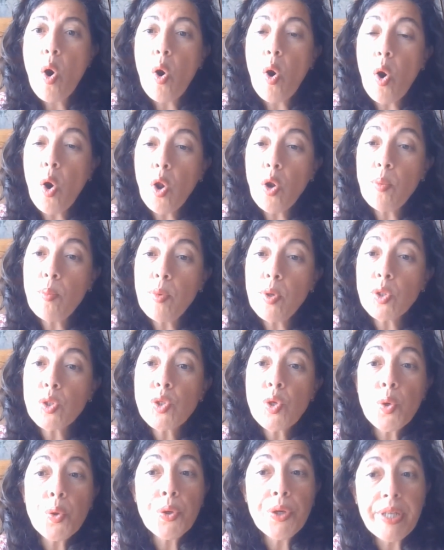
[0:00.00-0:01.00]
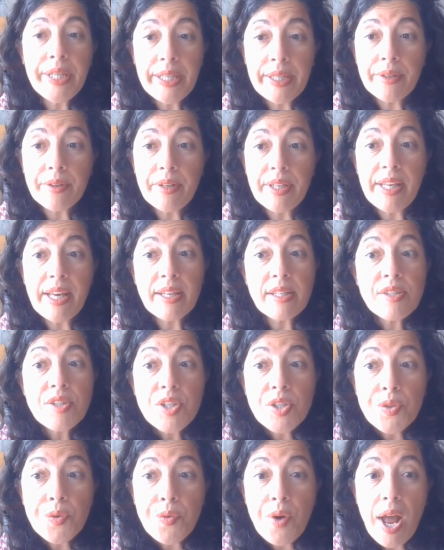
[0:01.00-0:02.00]
almost or nearly as
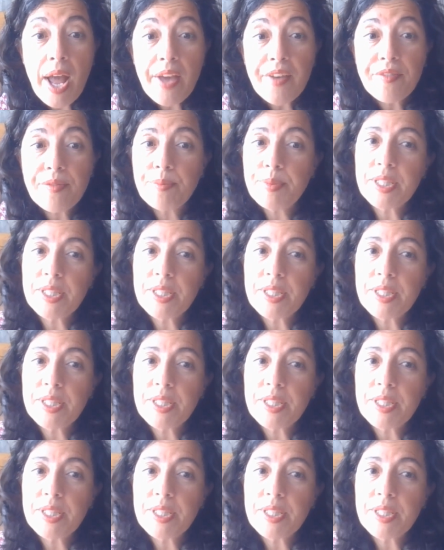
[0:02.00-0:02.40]
described,